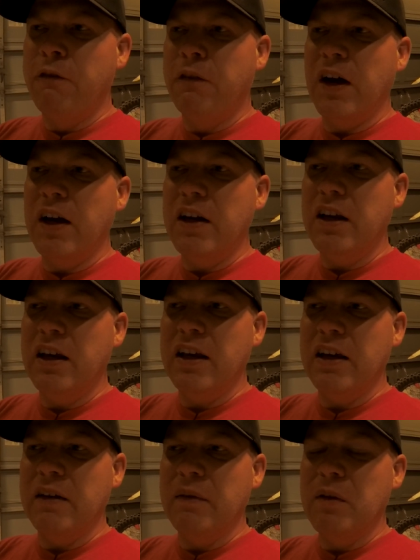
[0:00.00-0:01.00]

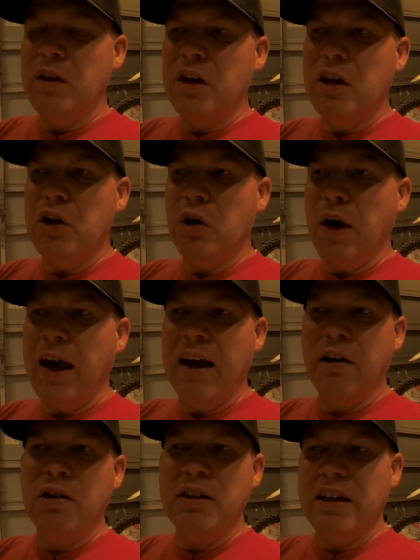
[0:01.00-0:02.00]
fighting
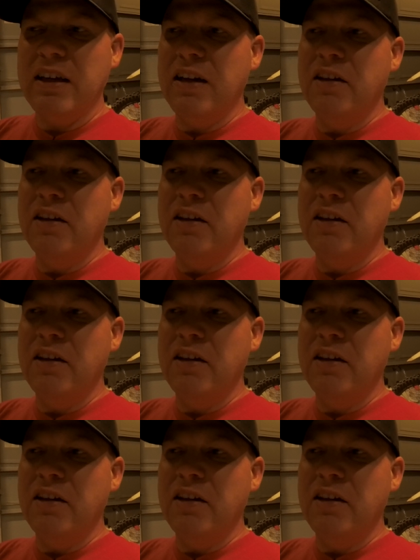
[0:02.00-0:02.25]
hackers that get